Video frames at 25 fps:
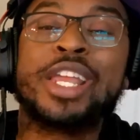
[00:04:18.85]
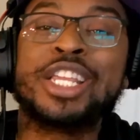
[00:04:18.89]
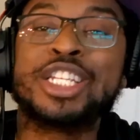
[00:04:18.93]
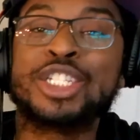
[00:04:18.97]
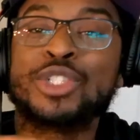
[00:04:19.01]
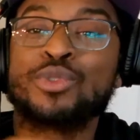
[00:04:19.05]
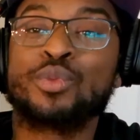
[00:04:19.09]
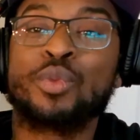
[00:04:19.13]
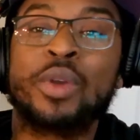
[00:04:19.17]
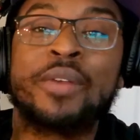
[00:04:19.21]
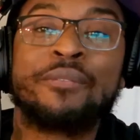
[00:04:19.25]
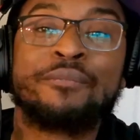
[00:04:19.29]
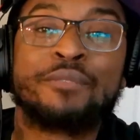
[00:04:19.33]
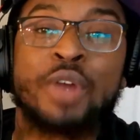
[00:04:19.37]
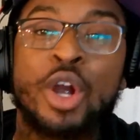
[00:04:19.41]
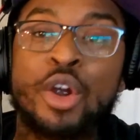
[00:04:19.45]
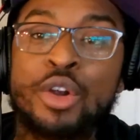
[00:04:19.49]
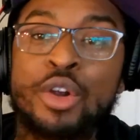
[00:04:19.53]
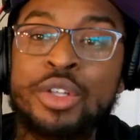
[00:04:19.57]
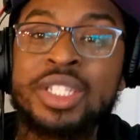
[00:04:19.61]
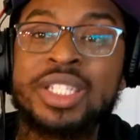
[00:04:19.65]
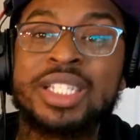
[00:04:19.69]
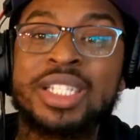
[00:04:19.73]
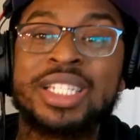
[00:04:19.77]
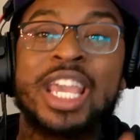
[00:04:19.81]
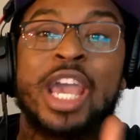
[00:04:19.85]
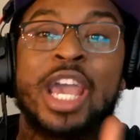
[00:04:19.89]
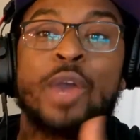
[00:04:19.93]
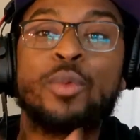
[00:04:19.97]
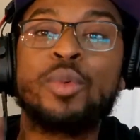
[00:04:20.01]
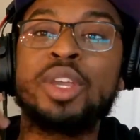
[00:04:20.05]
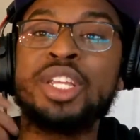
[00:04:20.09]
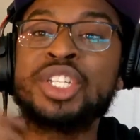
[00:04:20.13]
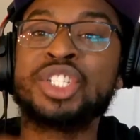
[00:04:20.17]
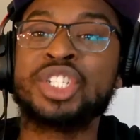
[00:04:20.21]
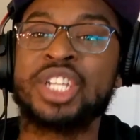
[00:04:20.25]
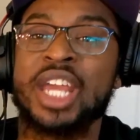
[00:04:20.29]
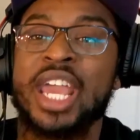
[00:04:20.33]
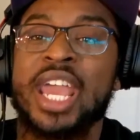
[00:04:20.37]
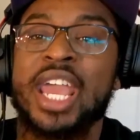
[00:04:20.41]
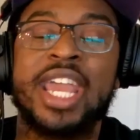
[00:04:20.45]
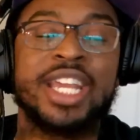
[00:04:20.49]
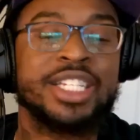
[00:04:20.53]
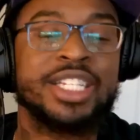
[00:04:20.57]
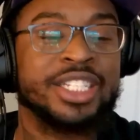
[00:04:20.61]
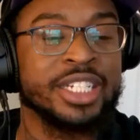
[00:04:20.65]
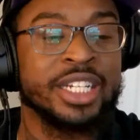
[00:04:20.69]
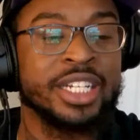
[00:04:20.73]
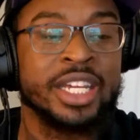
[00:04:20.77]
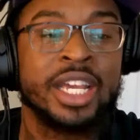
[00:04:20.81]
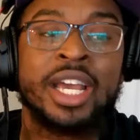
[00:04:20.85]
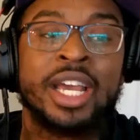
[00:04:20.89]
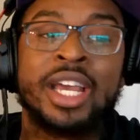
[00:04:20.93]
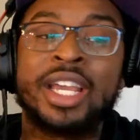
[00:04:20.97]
just reverse it? Can we change it?